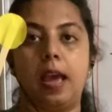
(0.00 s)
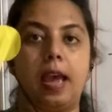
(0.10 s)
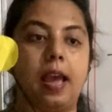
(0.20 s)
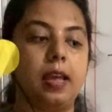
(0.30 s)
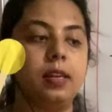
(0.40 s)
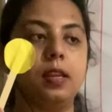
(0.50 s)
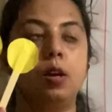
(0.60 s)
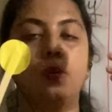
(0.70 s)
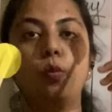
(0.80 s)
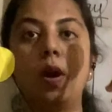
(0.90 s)
and
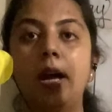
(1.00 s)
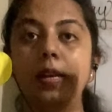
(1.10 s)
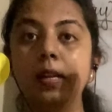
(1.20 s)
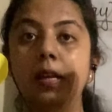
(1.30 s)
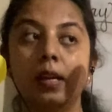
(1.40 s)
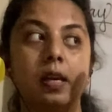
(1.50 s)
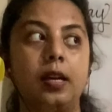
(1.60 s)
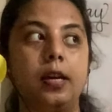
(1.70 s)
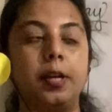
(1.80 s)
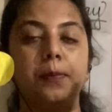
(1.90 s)
1
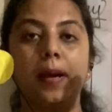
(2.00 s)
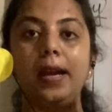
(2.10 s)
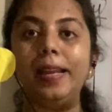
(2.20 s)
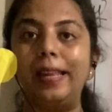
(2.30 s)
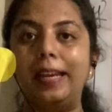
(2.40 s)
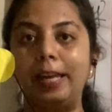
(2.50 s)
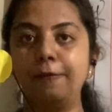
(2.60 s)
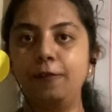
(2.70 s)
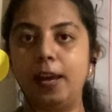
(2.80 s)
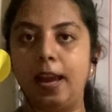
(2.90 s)
in my
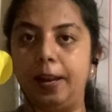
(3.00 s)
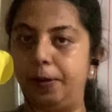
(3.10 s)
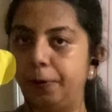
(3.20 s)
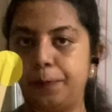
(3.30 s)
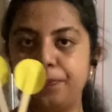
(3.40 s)
left hand.